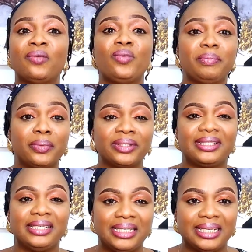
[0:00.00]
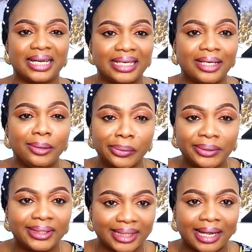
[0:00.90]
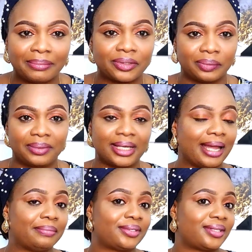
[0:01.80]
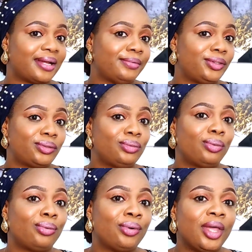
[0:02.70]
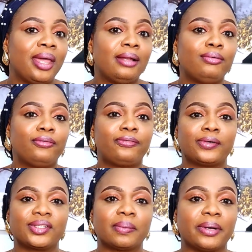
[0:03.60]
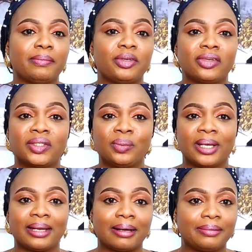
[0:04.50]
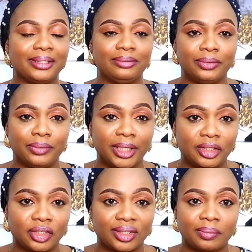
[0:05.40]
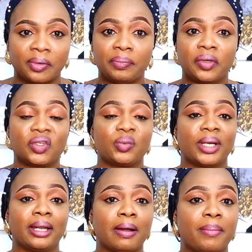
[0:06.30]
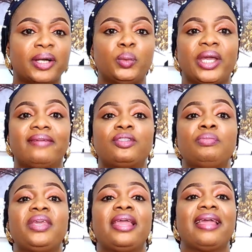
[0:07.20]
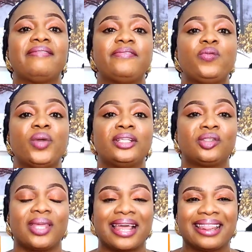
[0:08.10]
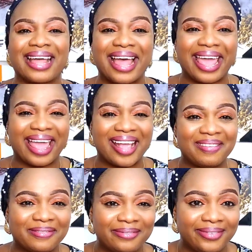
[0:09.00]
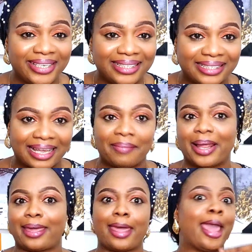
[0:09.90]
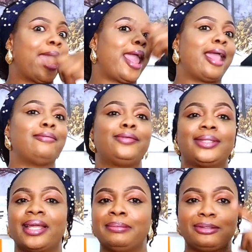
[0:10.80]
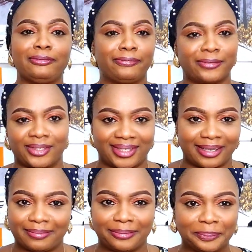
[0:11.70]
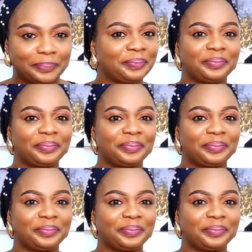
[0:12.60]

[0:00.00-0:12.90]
We both need an alone time sometimes. There is no fuss about because we are now in a relationship or because we are now married, we have to be everywhere together every time, every time 24/7.